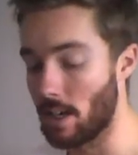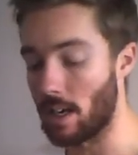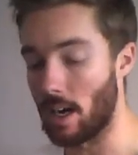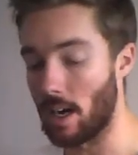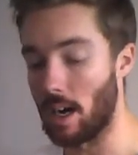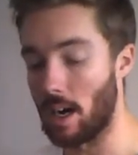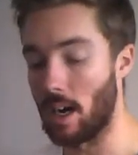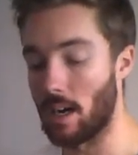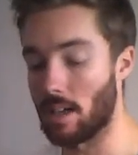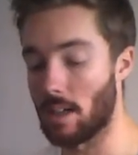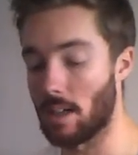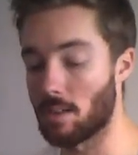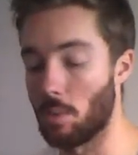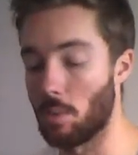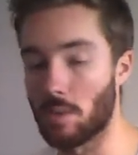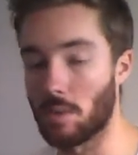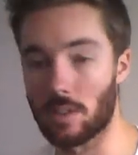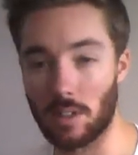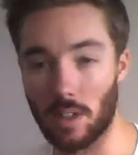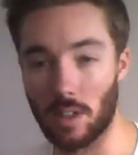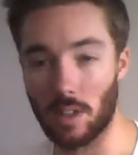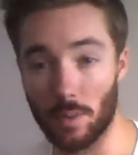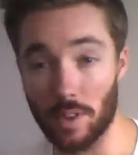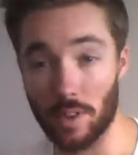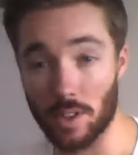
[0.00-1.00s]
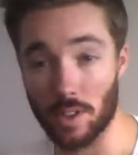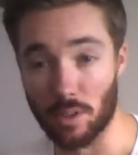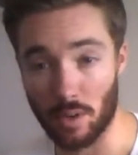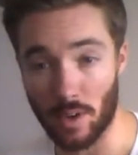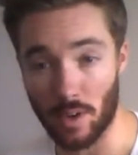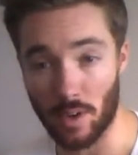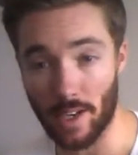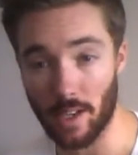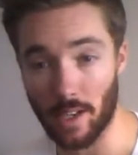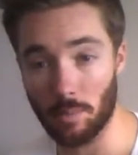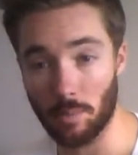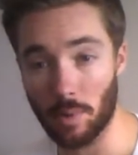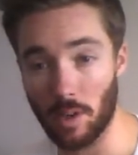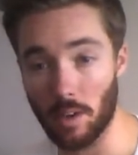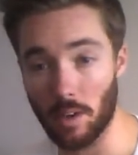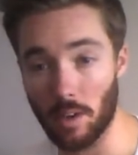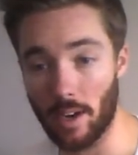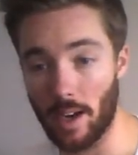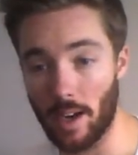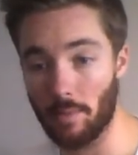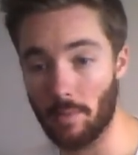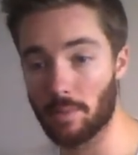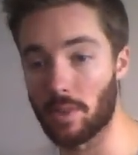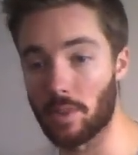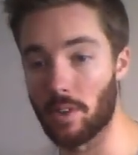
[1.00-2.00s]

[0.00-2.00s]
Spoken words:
So we'll start with the training program.